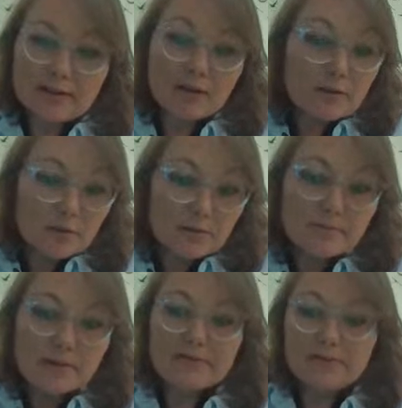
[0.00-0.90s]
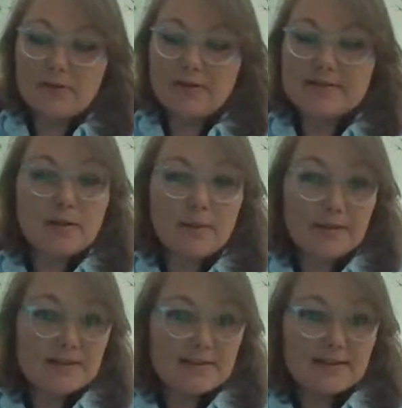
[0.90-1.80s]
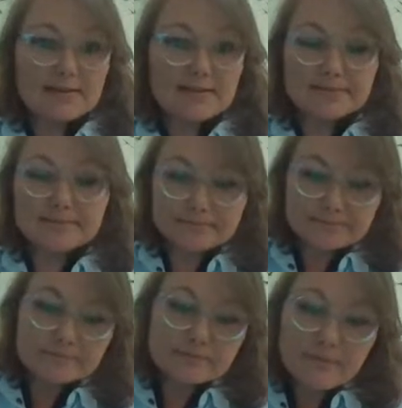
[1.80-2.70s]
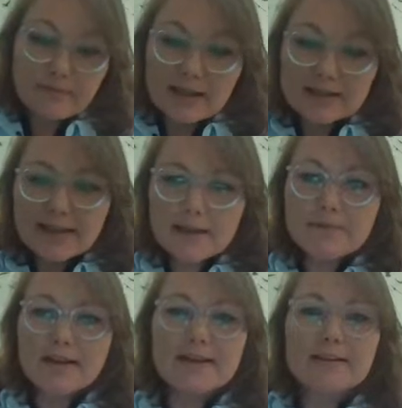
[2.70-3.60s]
longhorn buffalo that's now extinct, Cape